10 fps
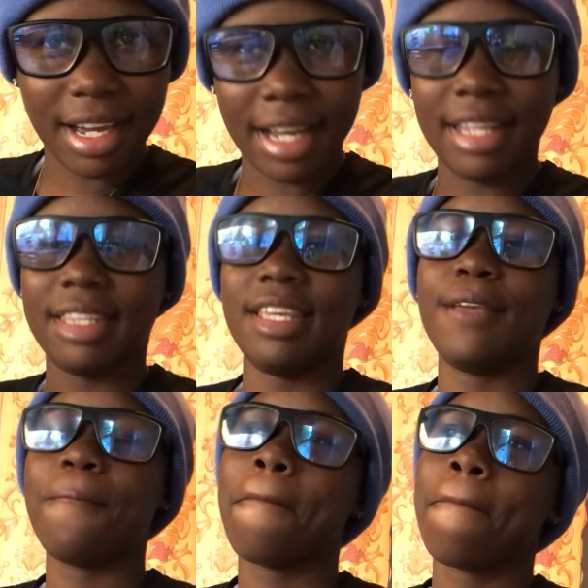and
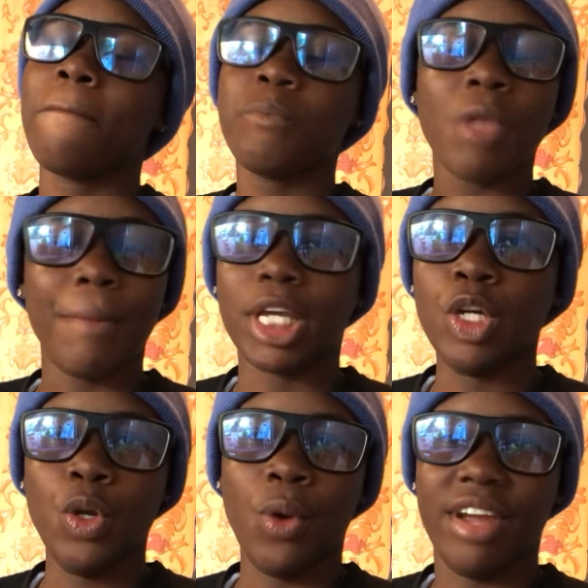thing make
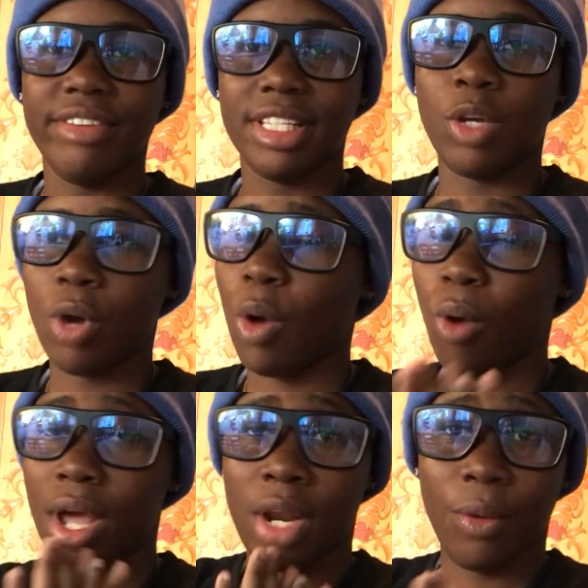you know everything we
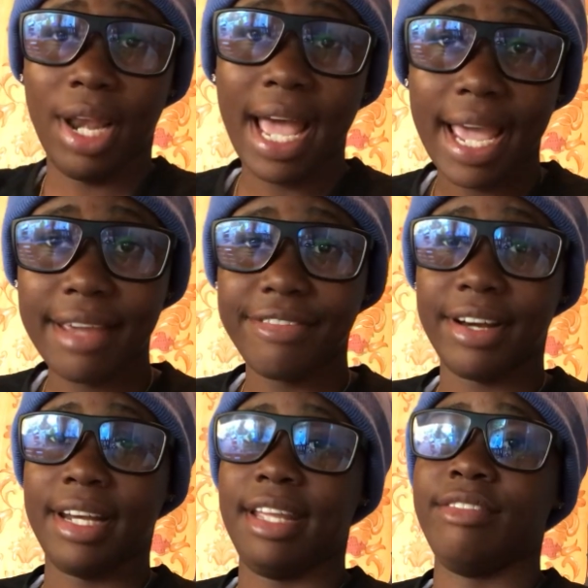going our life
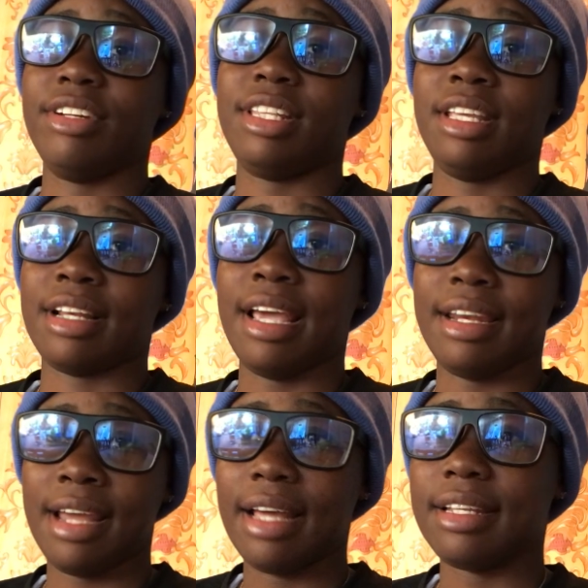and everything like
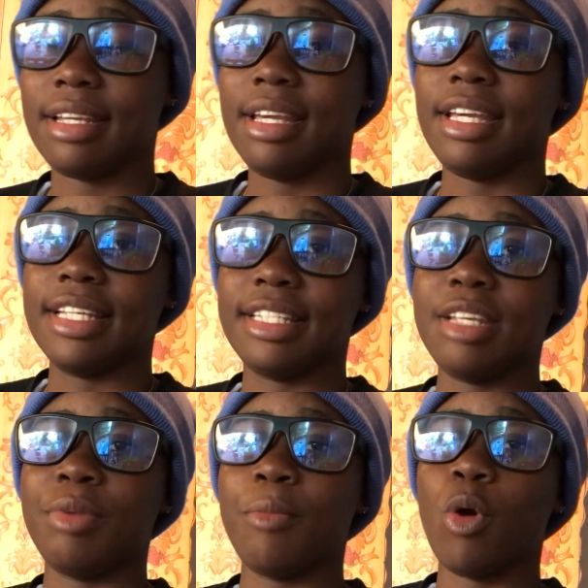that is Zimmy.